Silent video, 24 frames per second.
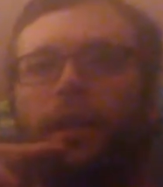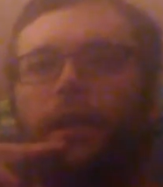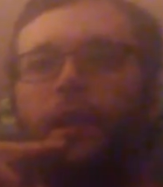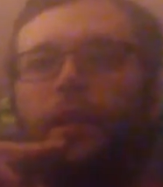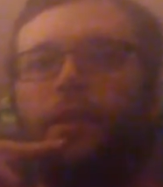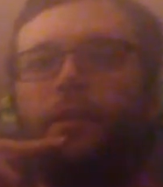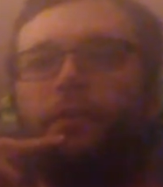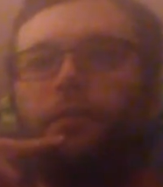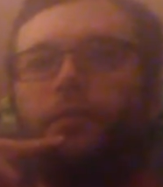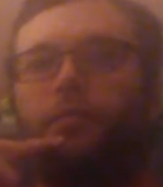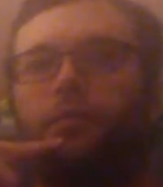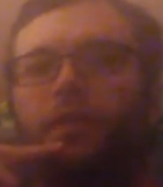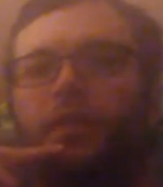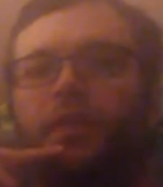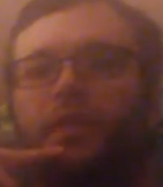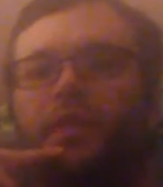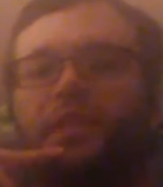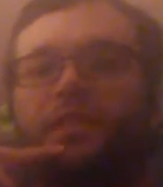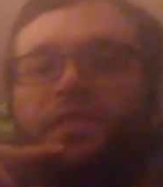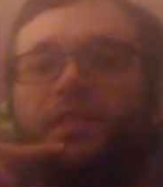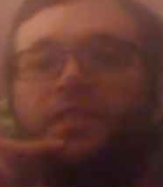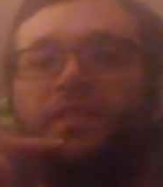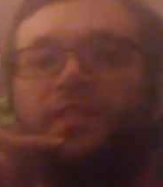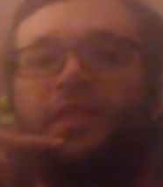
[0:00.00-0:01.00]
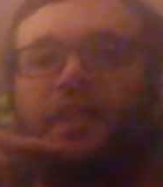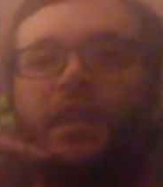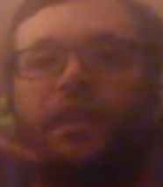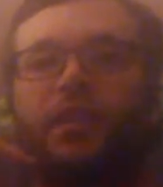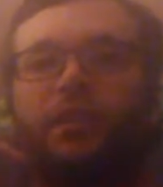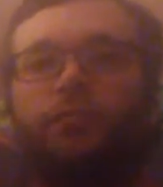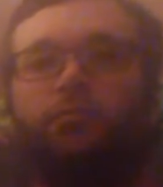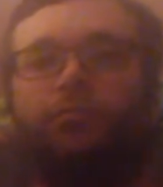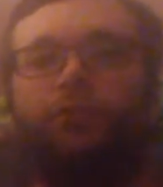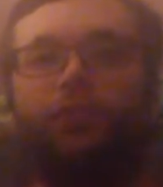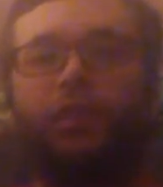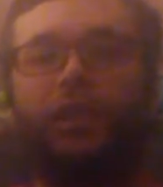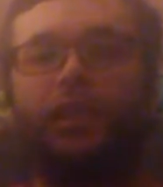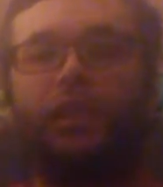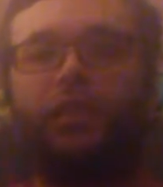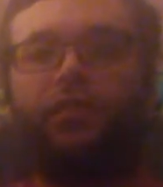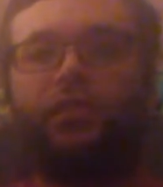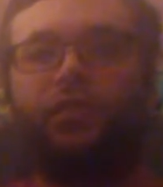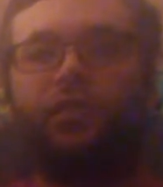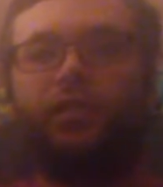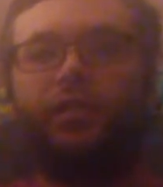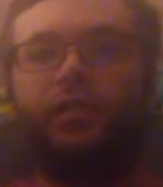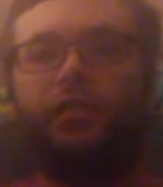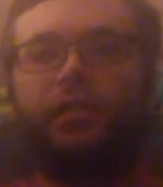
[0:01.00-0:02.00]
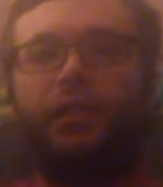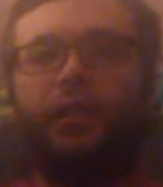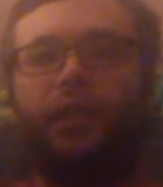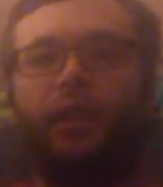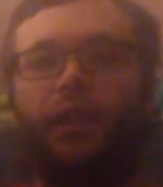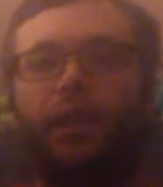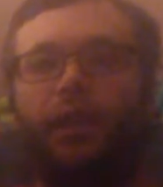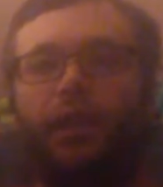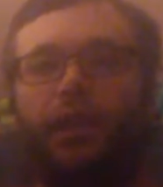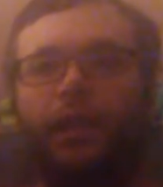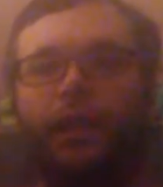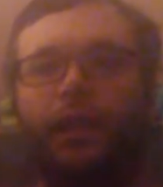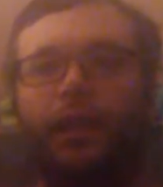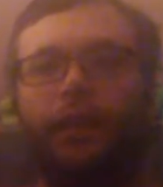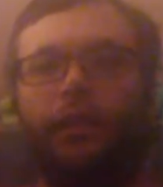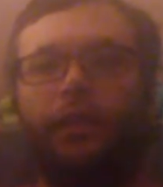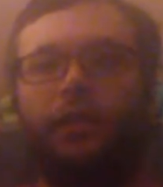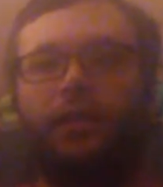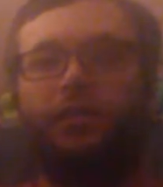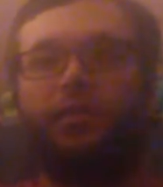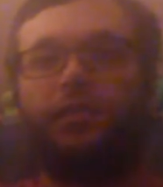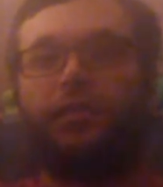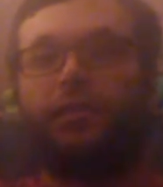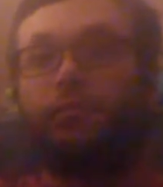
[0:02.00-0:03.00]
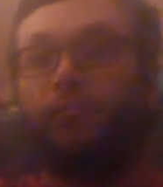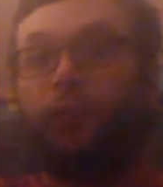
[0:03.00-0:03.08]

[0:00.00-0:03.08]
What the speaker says: Hi everyone, this is Xander Breach, and this is